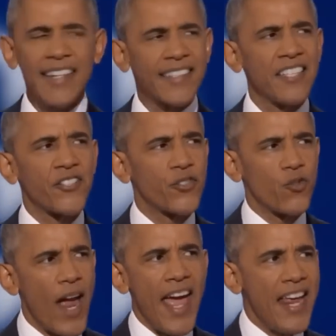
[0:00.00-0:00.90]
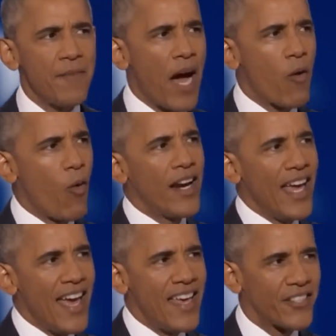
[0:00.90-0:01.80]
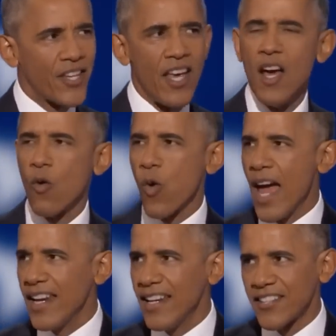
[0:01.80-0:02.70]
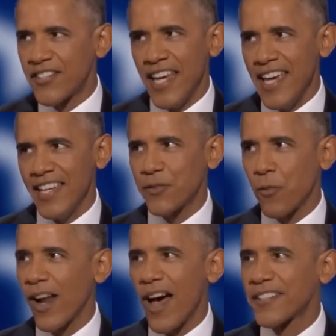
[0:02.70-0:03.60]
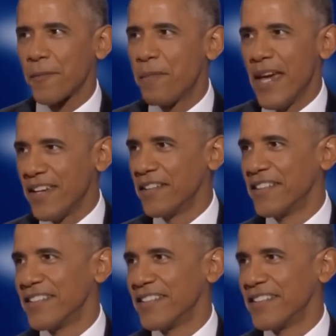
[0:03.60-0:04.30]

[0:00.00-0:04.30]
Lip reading: not constrained by what is, ready to seize what ought to be.